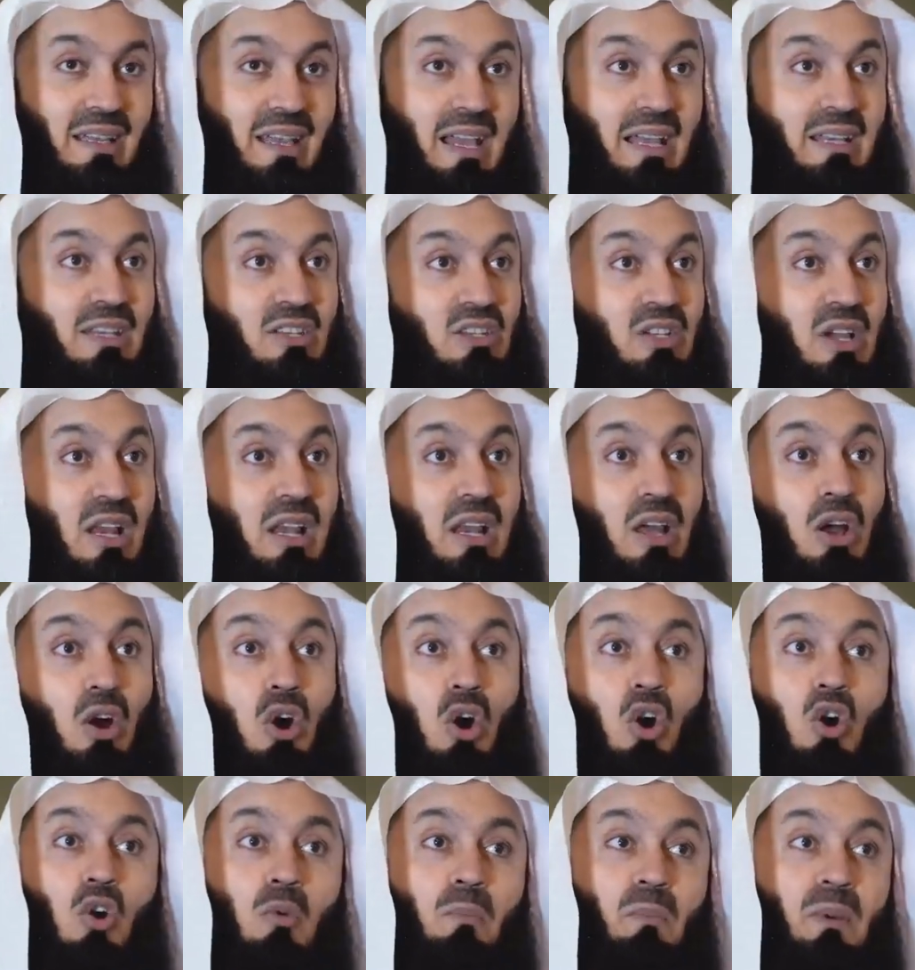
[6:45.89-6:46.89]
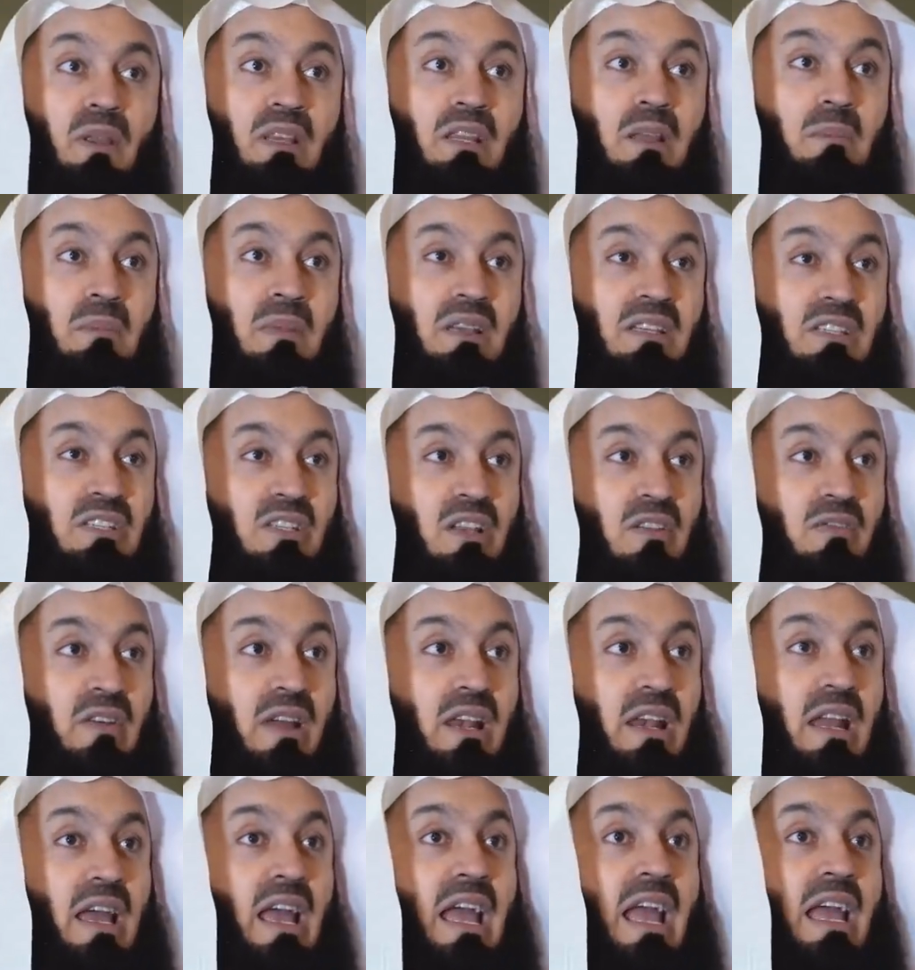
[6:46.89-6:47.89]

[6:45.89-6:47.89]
And inshallah, hope in the mercy of Allah.